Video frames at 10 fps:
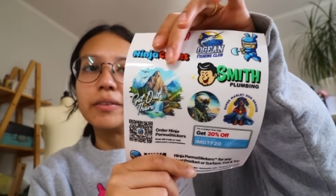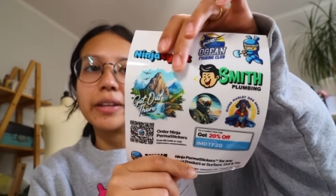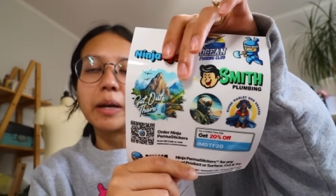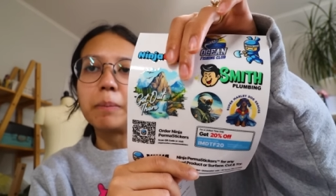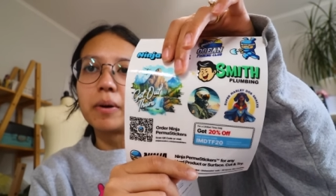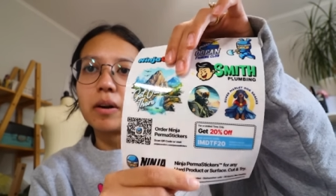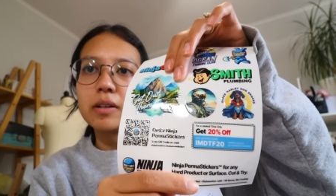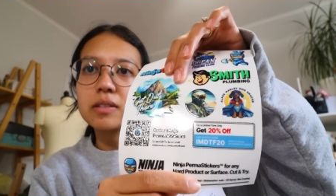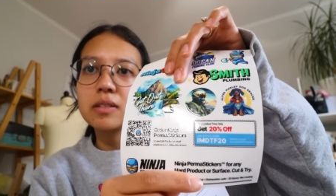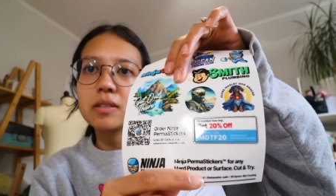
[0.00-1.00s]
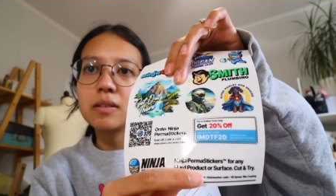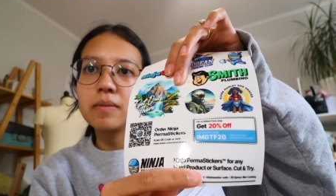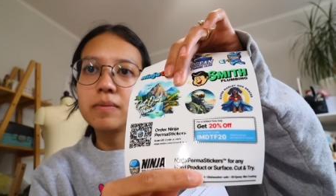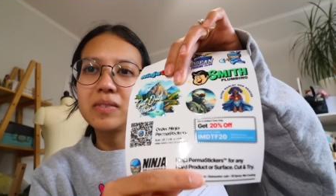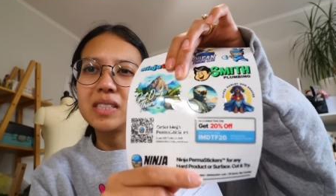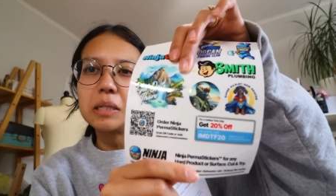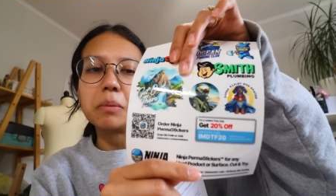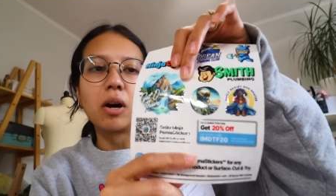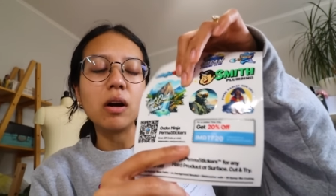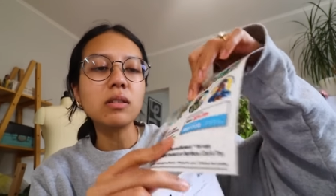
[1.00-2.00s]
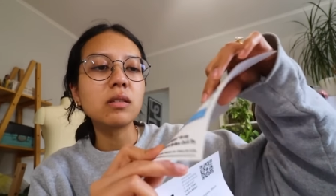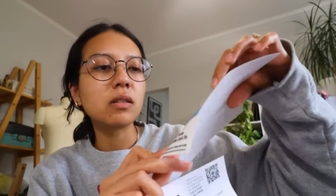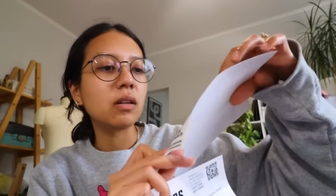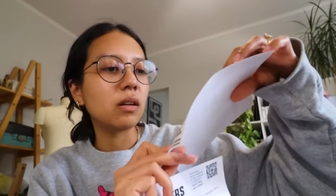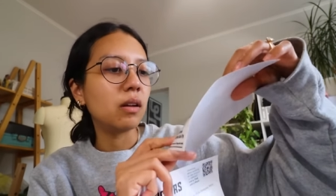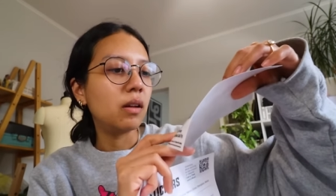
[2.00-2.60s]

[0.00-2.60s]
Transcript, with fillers: They're like embossed, debossed.